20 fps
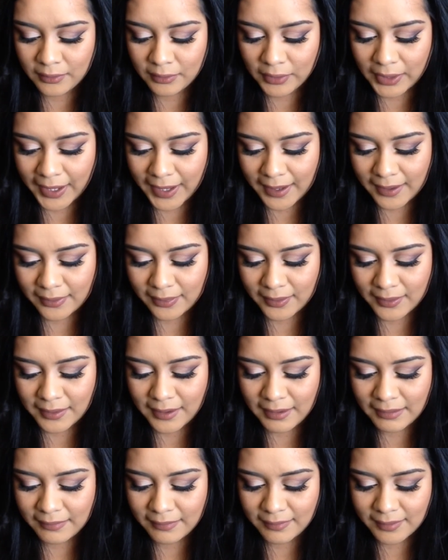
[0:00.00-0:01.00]
Okay, the
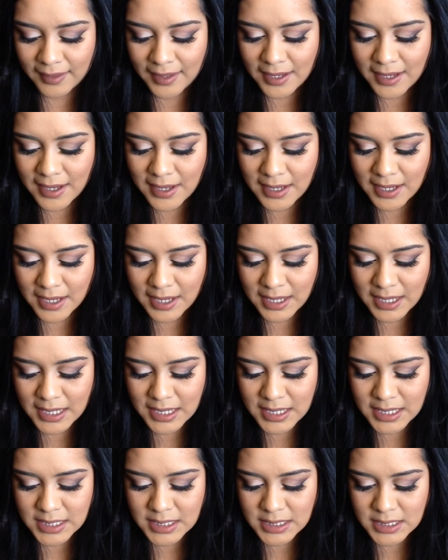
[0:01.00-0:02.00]
next thing
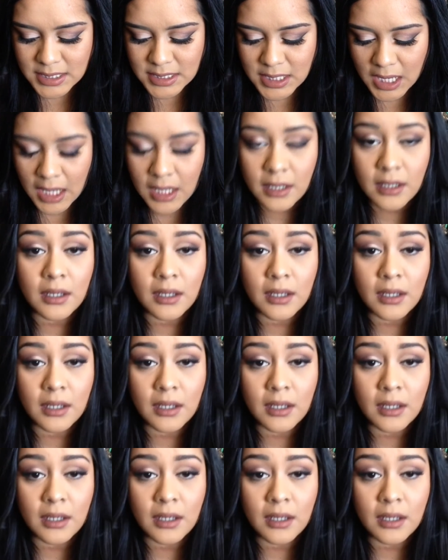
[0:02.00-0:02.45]
is,